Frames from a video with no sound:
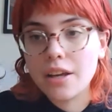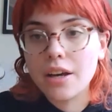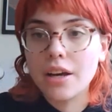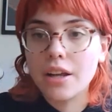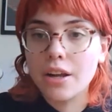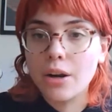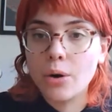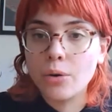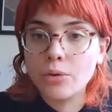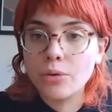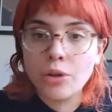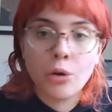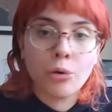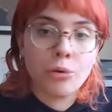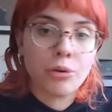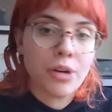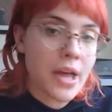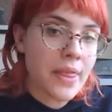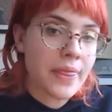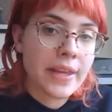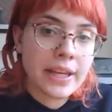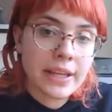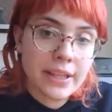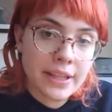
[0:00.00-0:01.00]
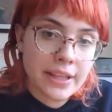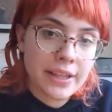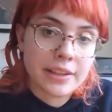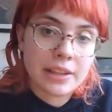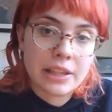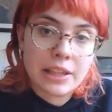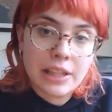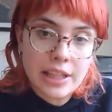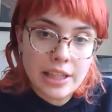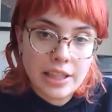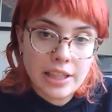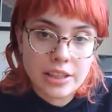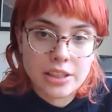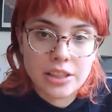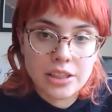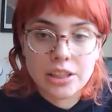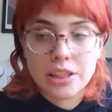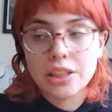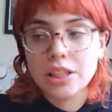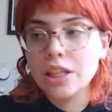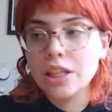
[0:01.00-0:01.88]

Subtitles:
I don't know, Reading and Leeds,